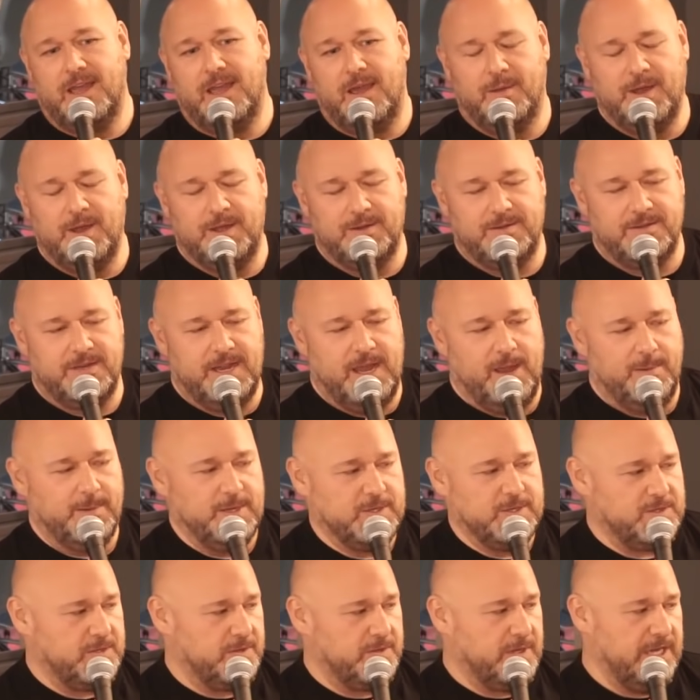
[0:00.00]
How about
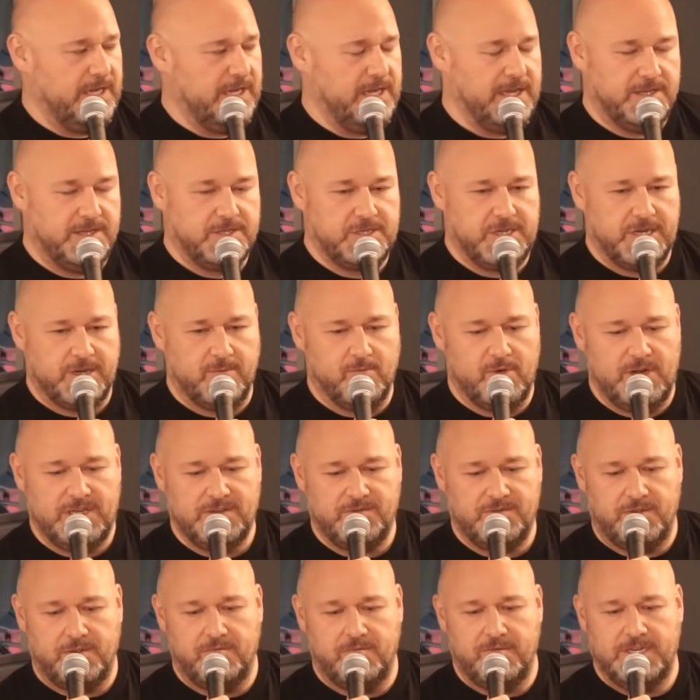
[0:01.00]
zucchini and chicken
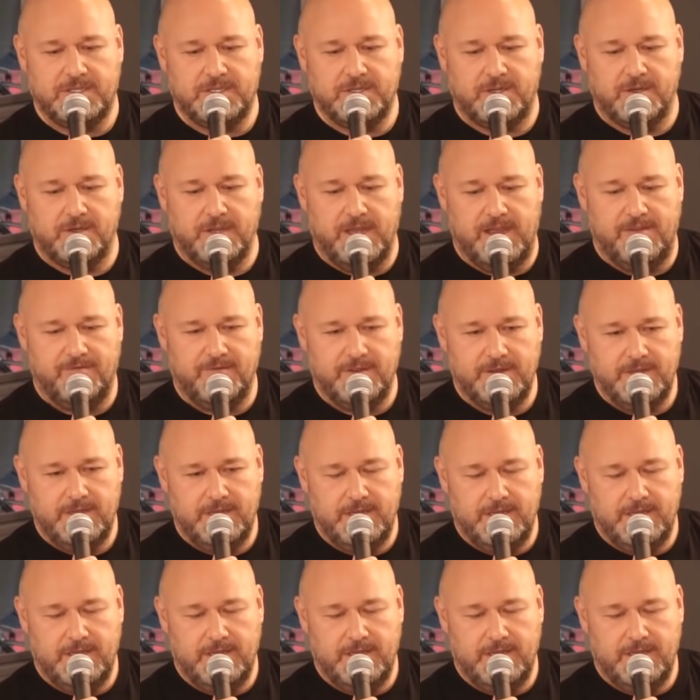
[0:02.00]
breast for the rest of your life?